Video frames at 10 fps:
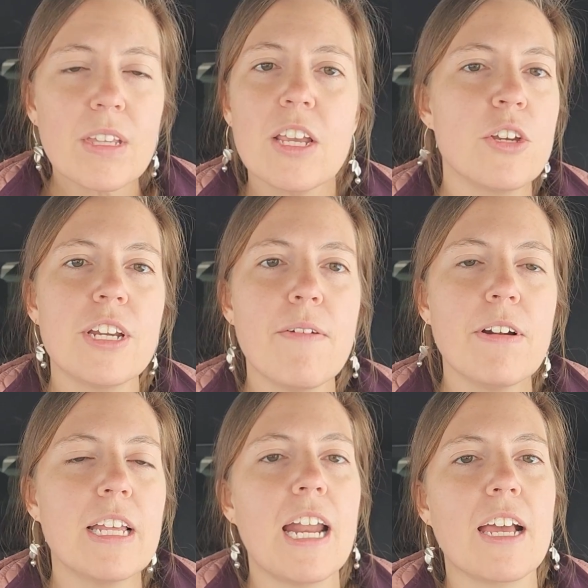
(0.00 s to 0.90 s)
You're
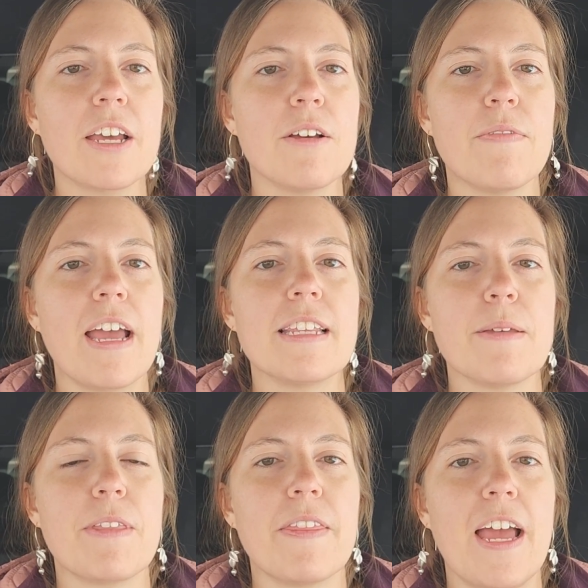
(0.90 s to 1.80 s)
definitely not going to find
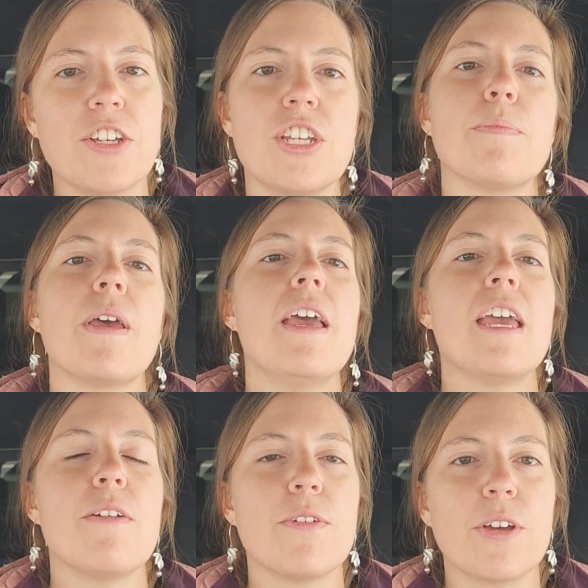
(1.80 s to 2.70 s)
something that cheap
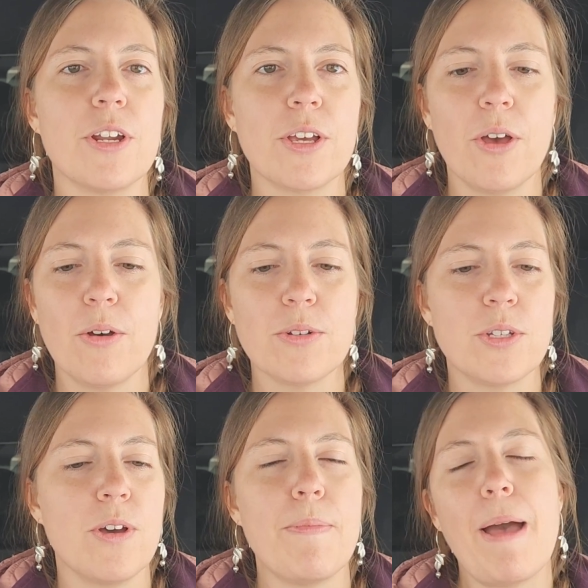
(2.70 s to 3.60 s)
if you're going to go
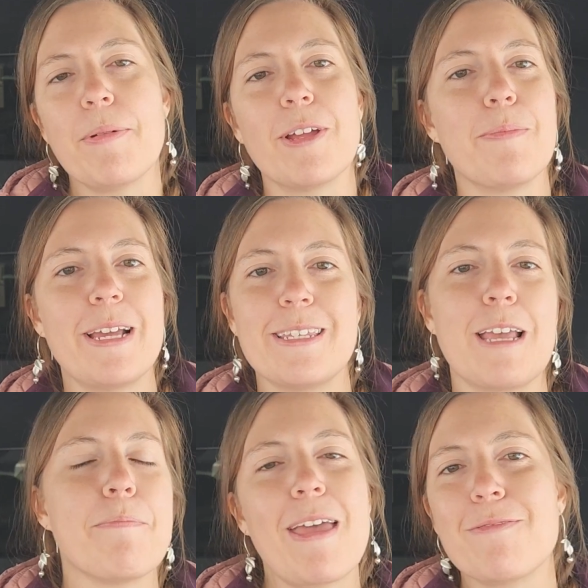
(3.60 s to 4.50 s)
to a popular place
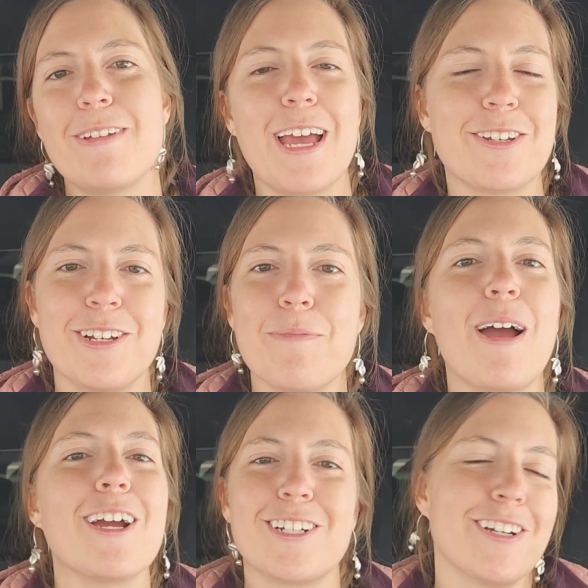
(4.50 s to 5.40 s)
like Banff National
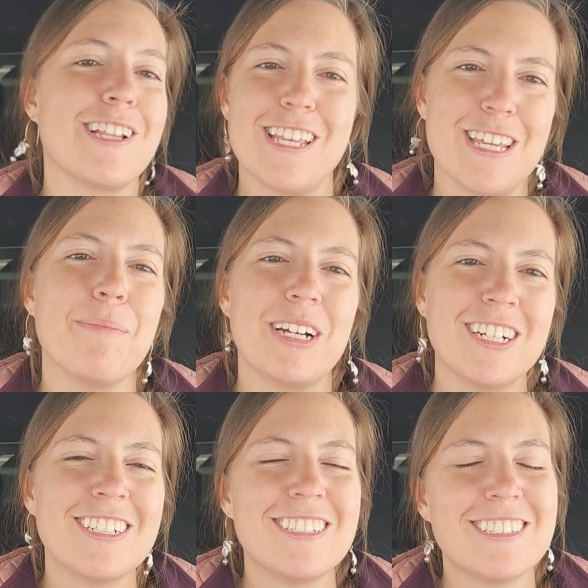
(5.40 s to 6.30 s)
Park during the summer.
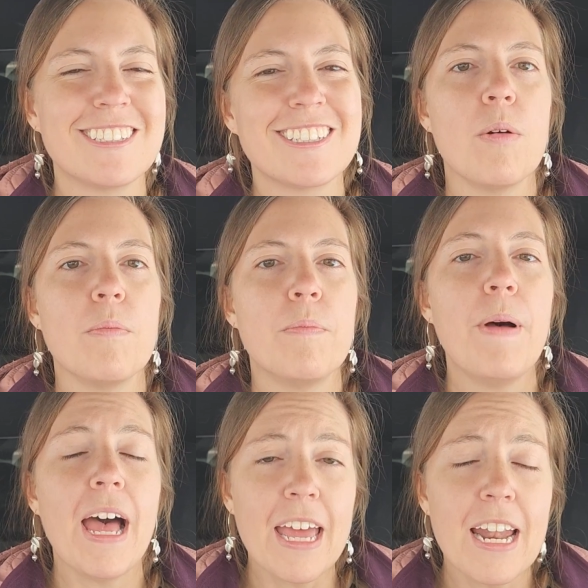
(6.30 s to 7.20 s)

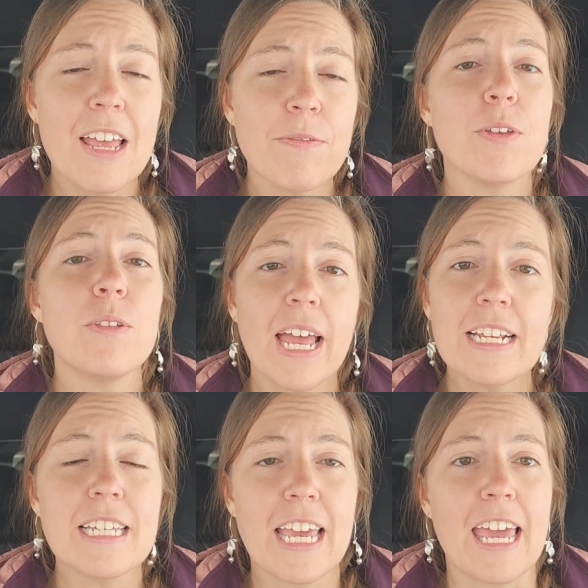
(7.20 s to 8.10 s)
But if you like
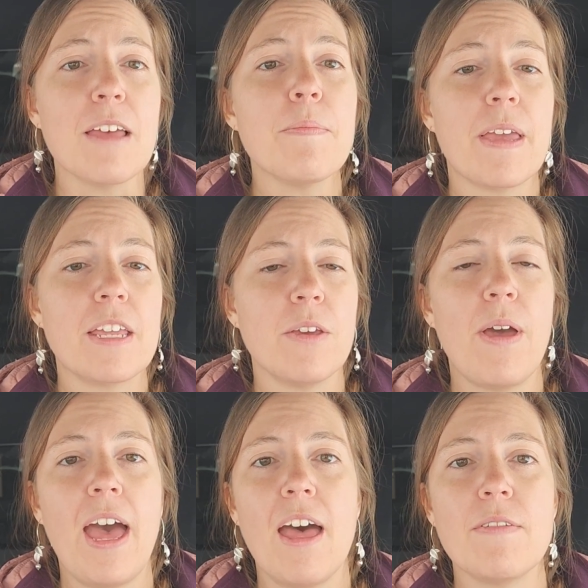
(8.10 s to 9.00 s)
to camp and you
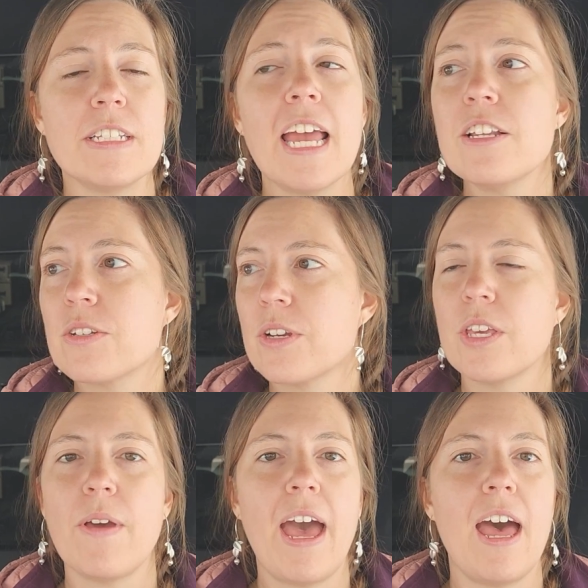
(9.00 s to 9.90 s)
have a tent, or
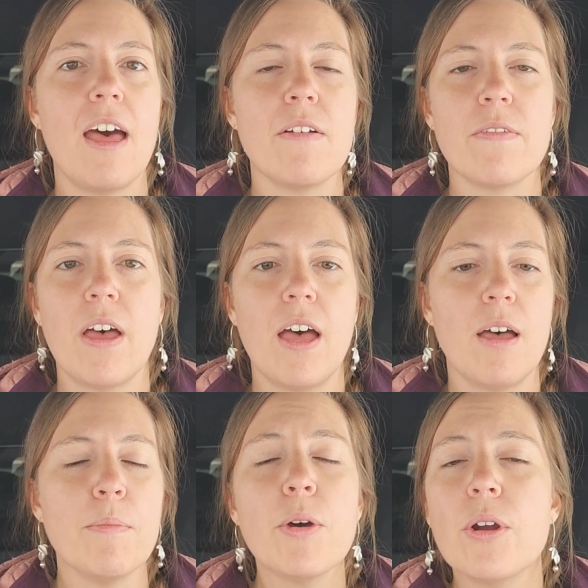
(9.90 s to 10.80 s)
you have
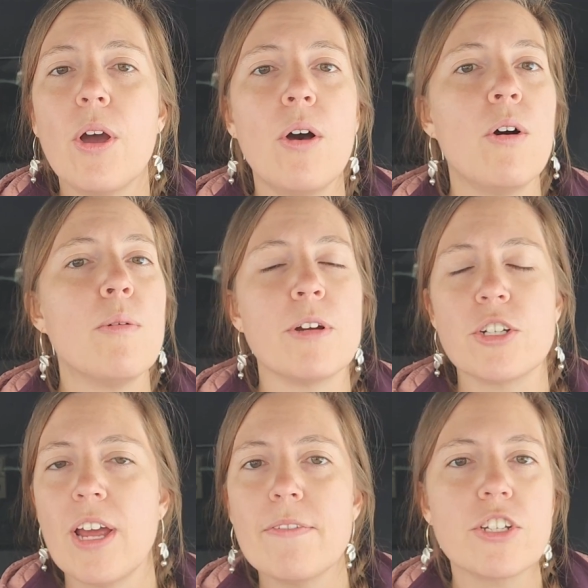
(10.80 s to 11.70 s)
a motorhome or a travel